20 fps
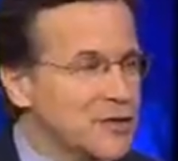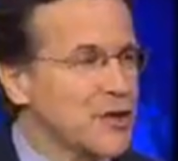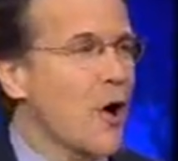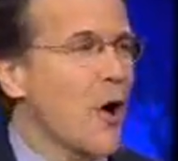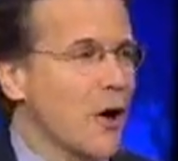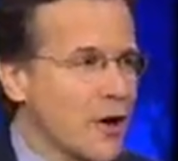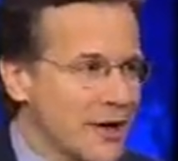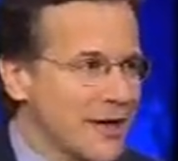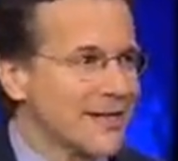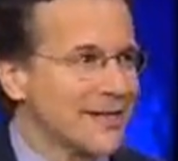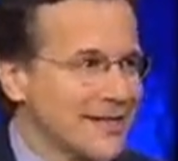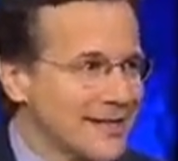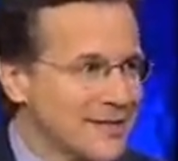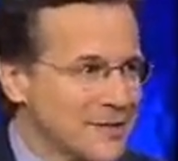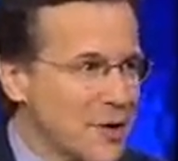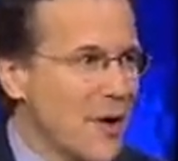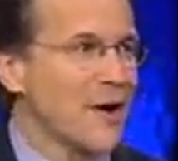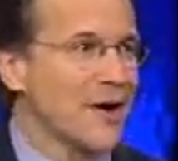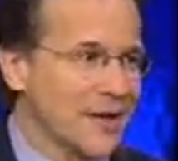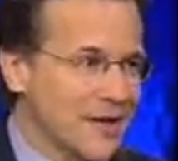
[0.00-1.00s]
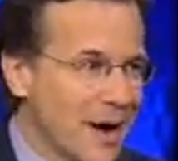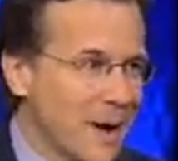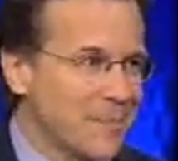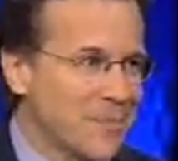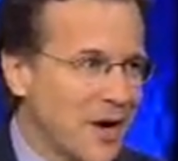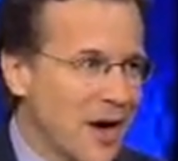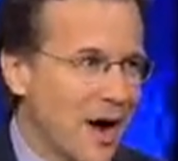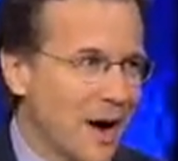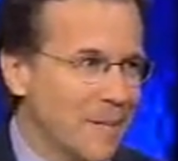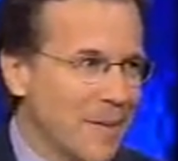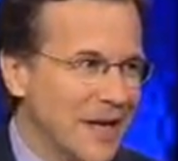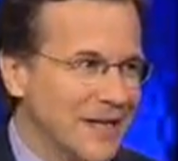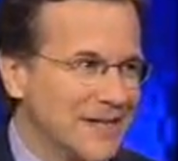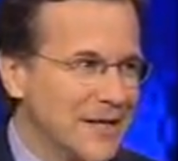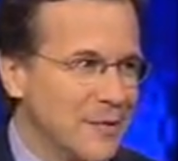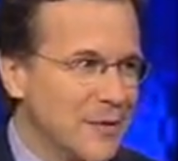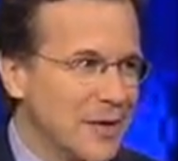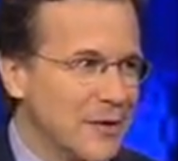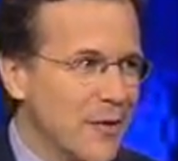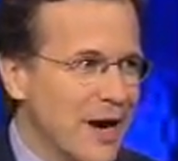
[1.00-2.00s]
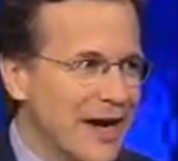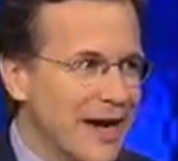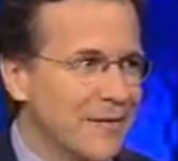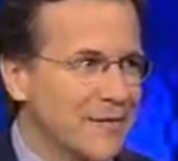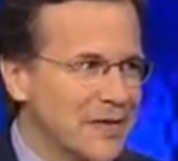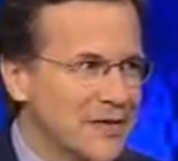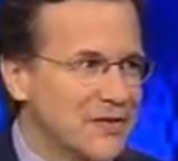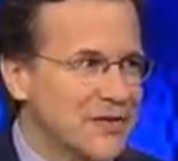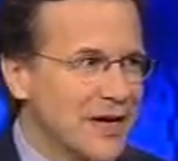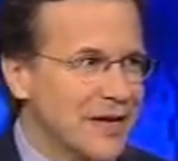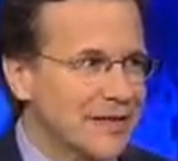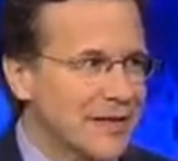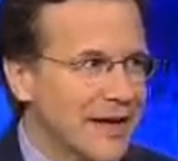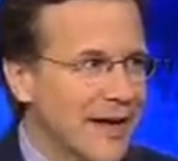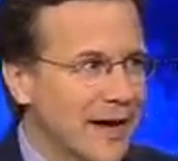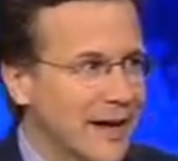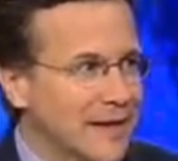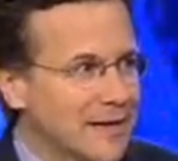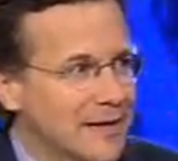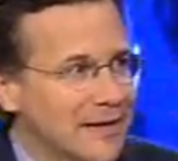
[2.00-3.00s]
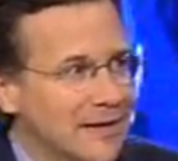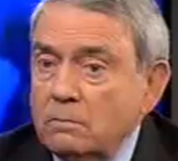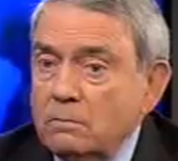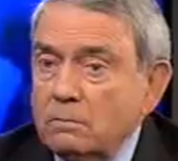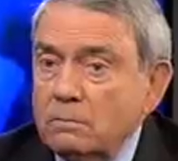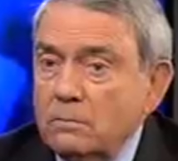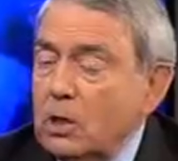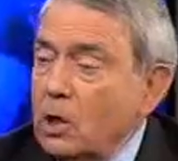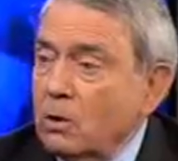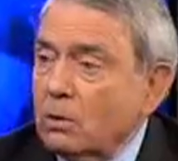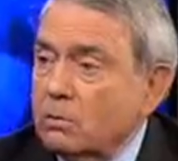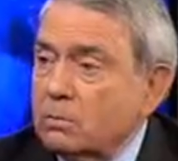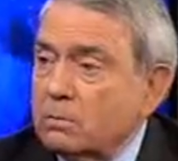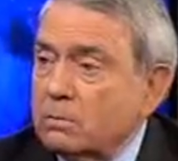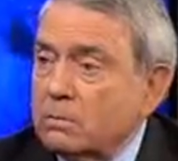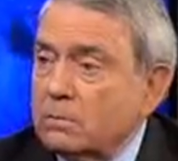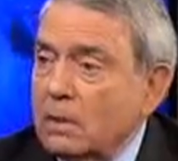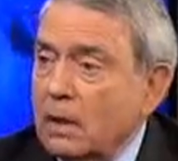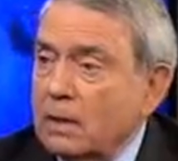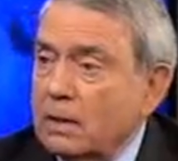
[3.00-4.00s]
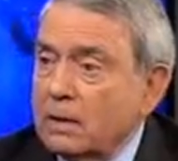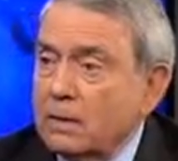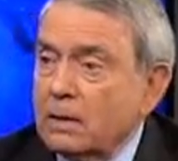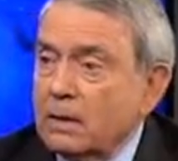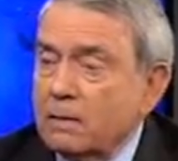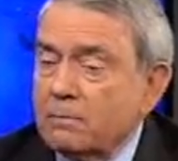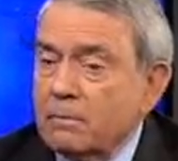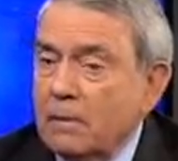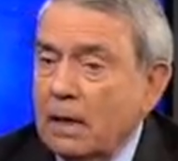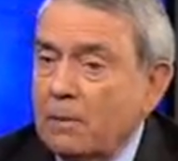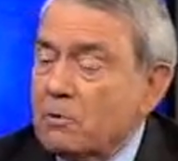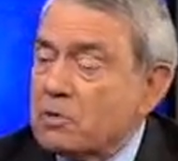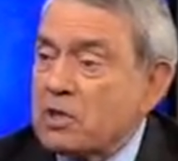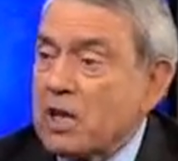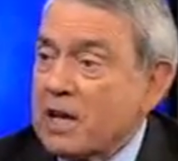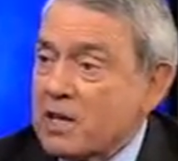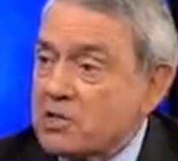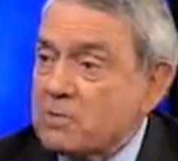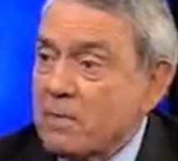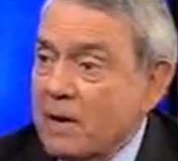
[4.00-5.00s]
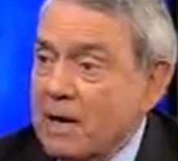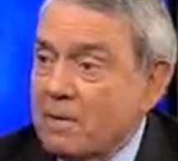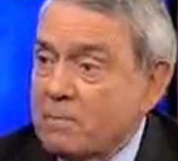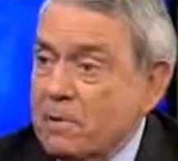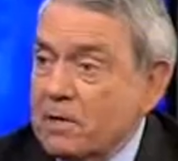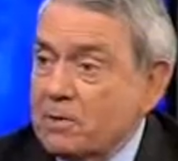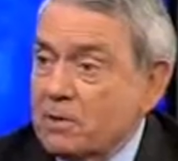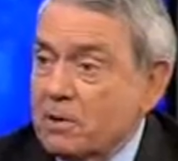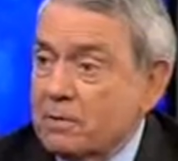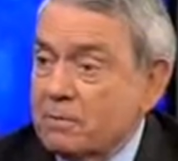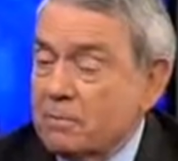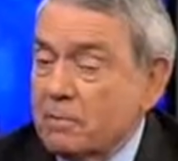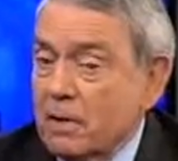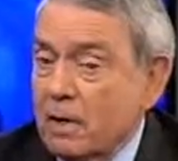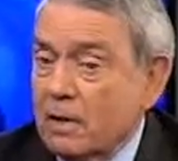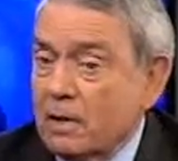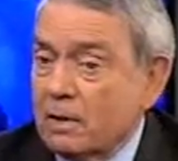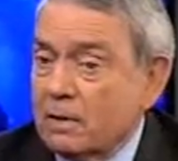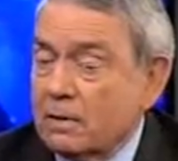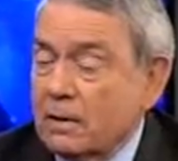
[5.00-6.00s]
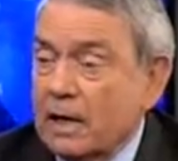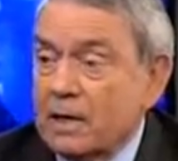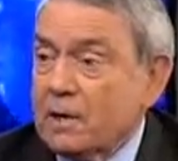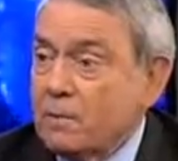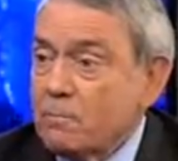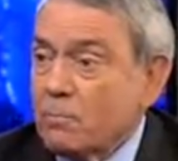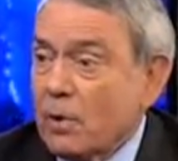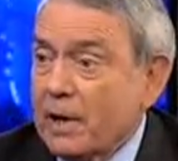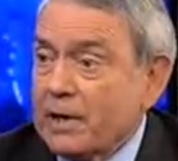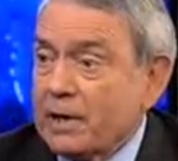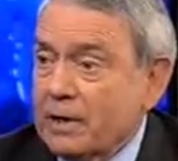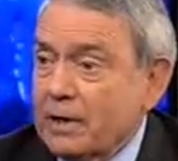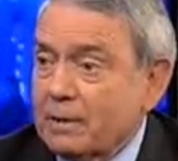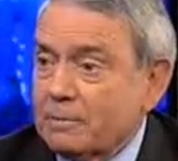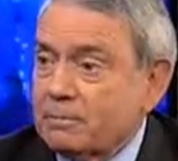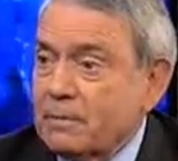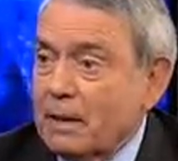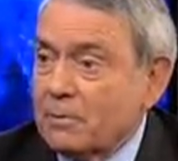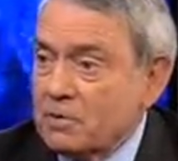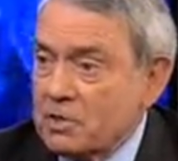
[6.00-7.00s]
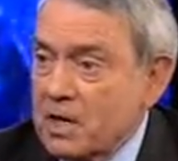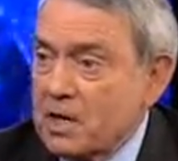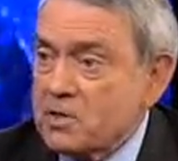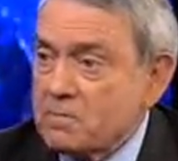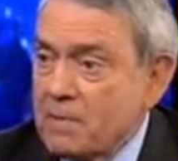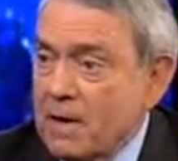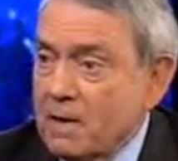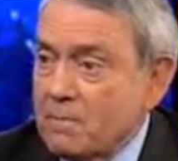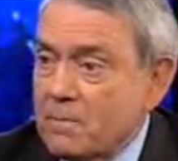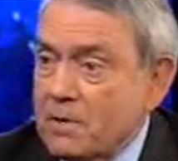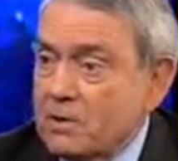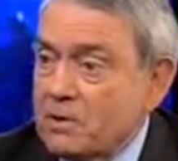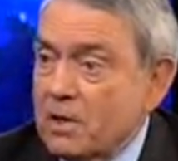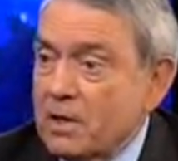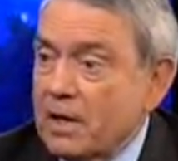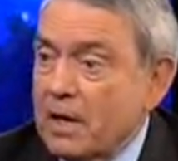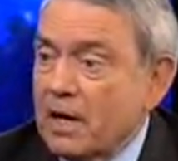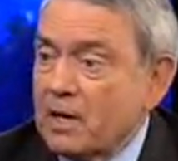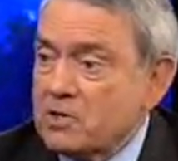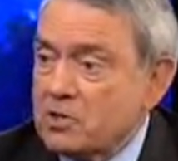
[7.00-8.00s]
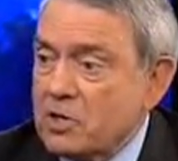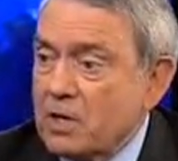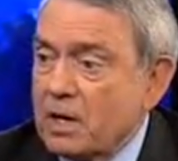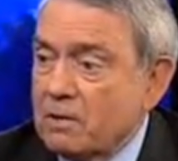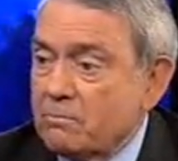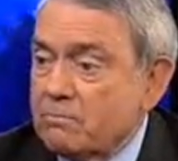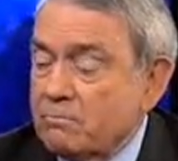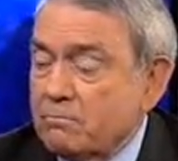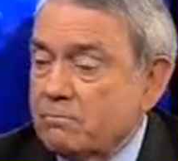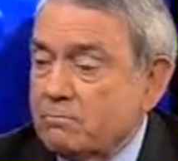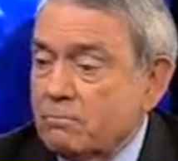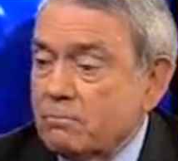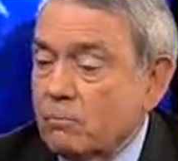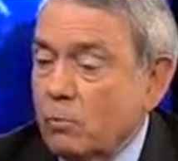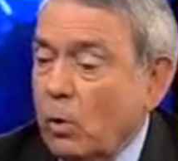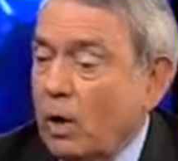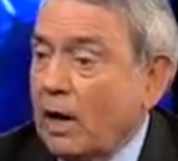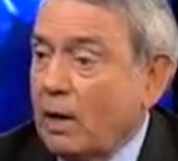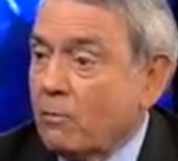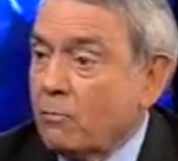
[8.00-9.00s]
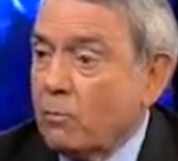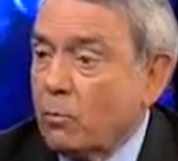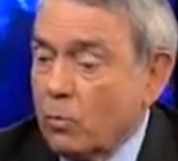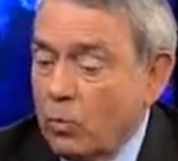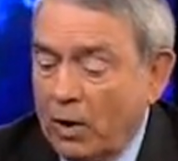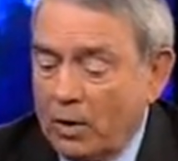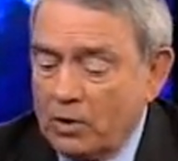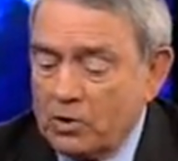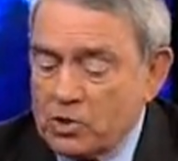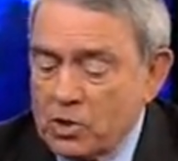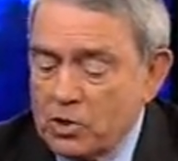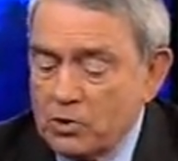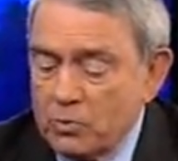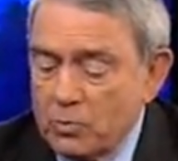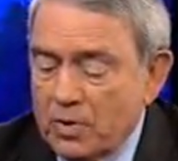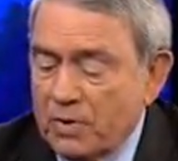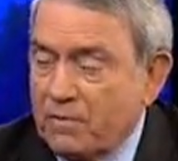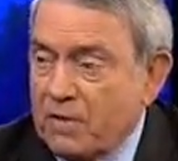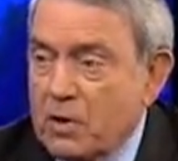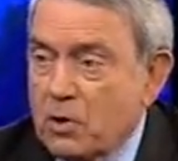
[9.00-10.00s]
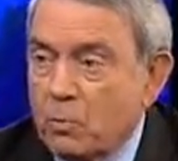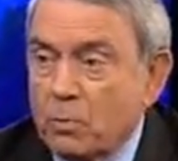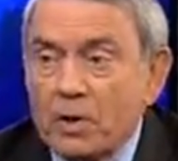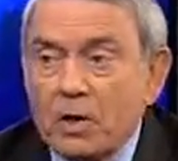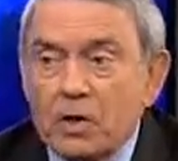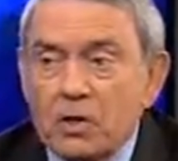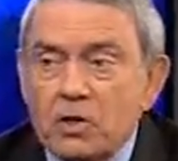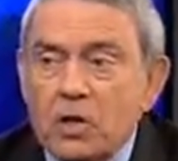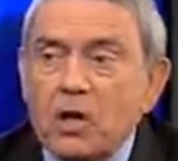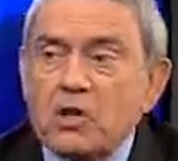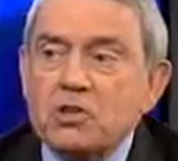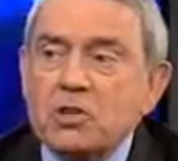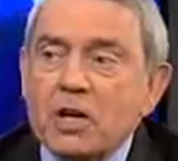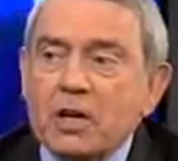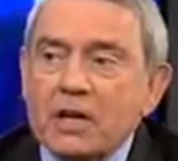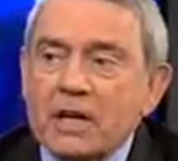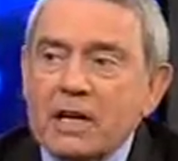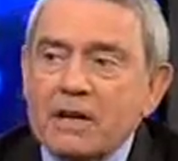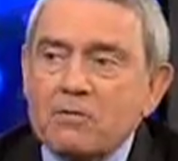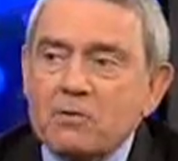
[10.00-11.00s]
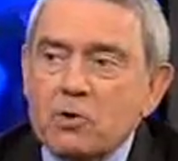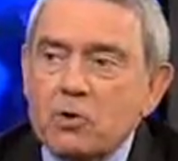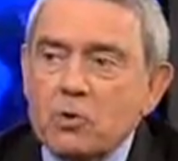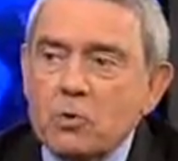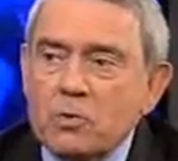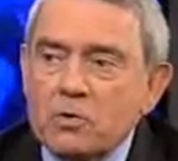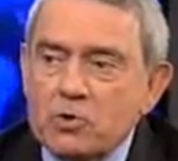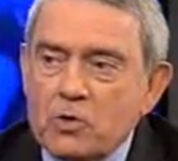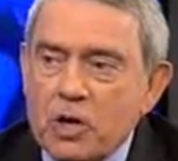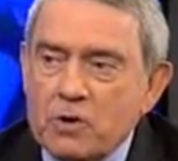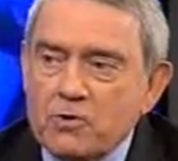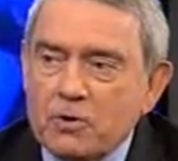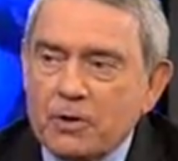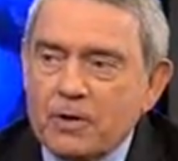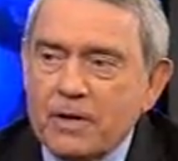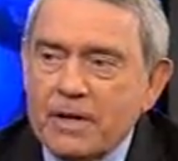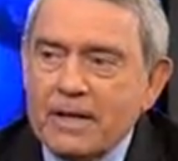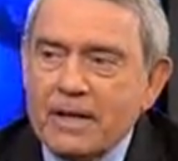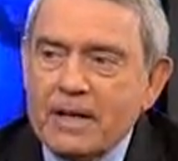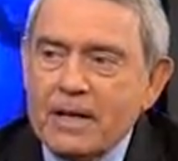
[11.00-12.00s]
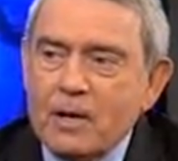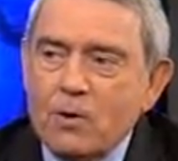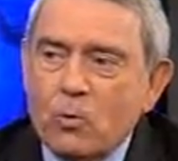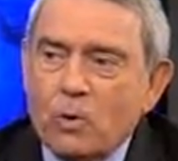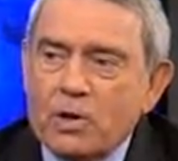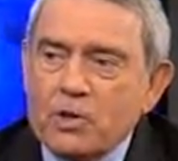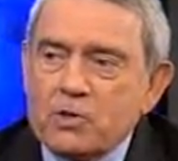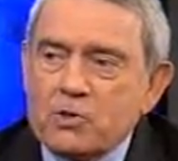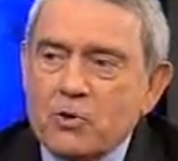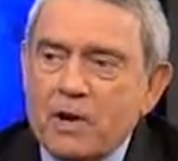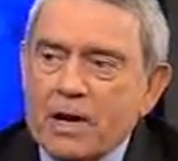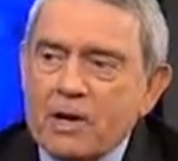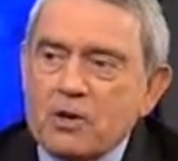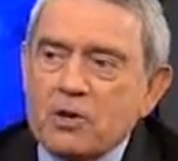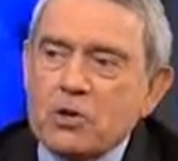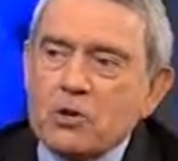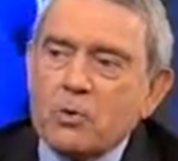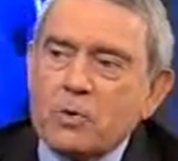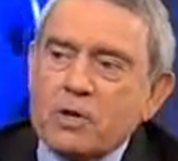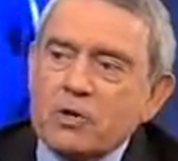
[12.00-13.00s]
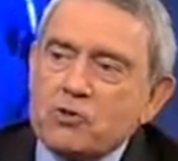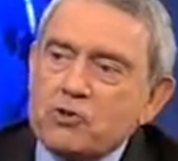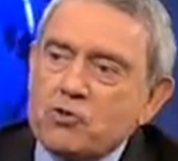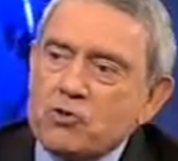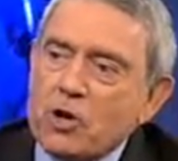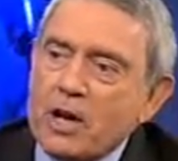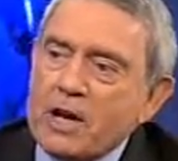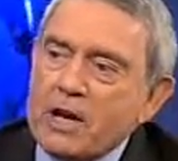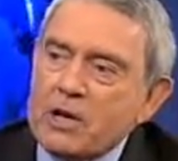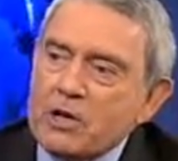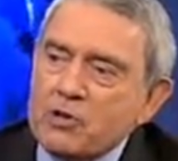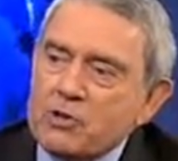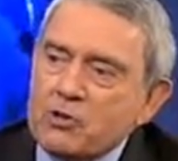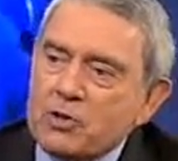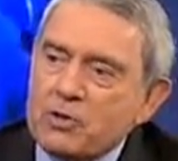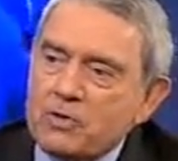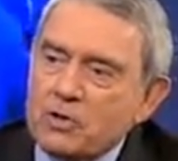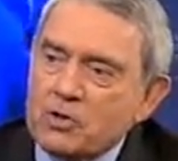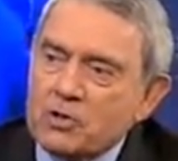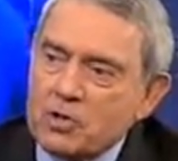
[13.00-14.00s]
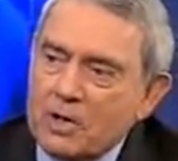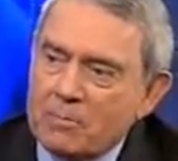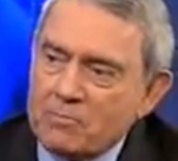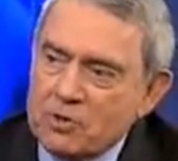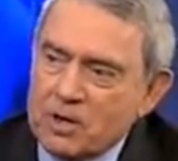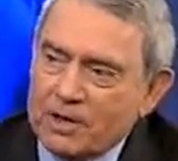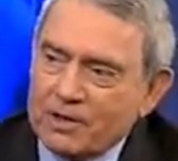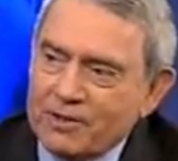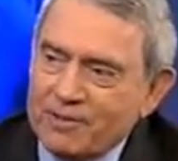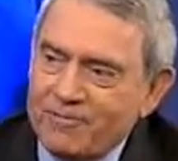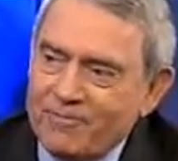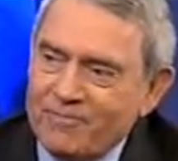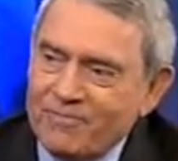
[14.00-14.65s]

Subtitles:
tarted up comment. Do you regret having said that? No. I was asked my opinion. I didn't bring it up. I was asked my opinion, and I said what I genuinely feel. But it does not have to do with gender. What he's trying to do is change the subject.